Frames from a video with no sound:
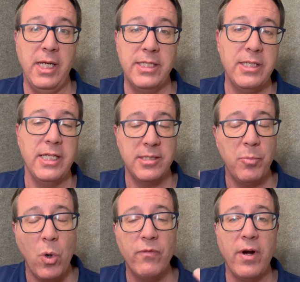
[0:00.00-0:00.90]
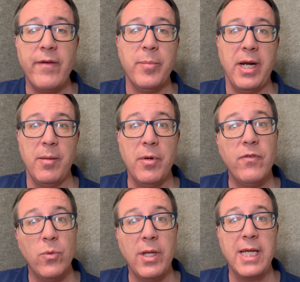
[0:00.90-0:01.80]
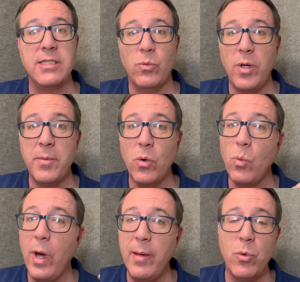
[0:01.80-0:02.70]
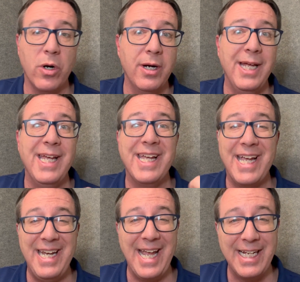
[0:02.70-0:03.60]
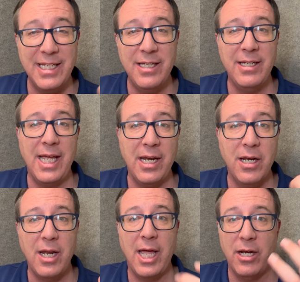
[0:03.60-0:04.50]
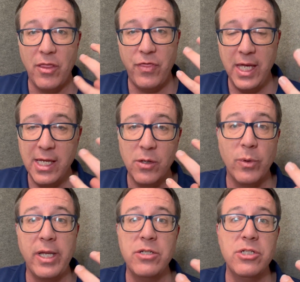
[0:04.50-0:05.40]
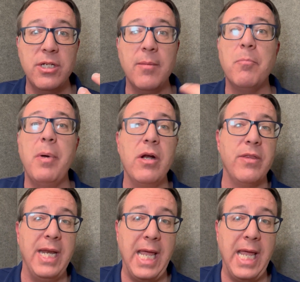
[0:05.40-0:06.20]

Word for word: It's it's important for everybody, but if you realize that women are way more connected and and think in relationship better than